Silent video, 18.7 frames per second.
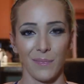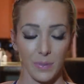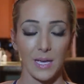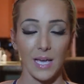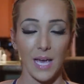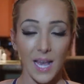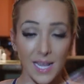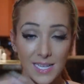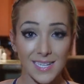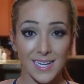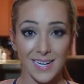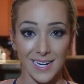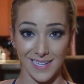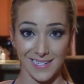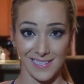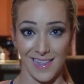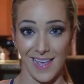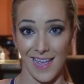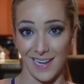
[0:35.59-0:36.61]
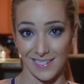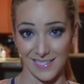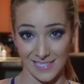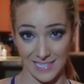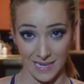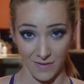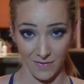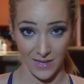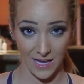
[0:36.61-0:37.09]
Because it is
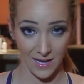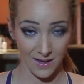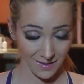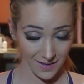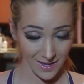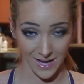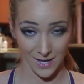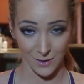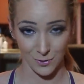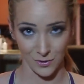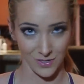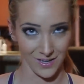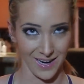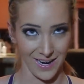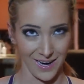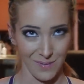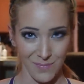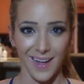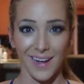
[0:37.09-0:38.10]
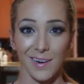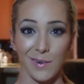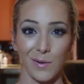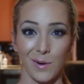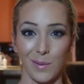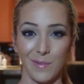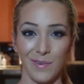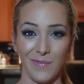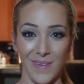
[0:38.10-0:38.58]
Thanksgiving-ish time, and I don't
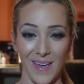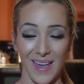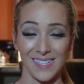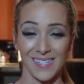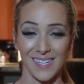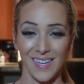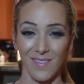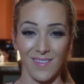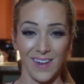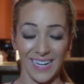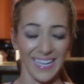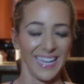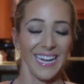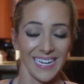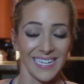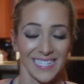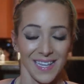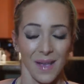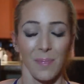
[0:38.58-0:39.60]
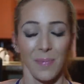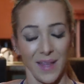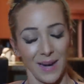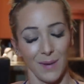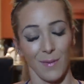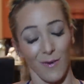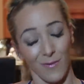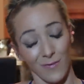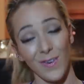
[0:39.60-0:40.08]
wanna be festive, and I can't stop thinking
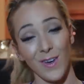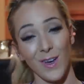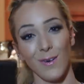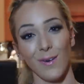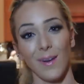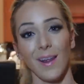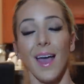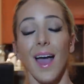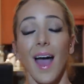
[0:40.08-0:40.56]
about food,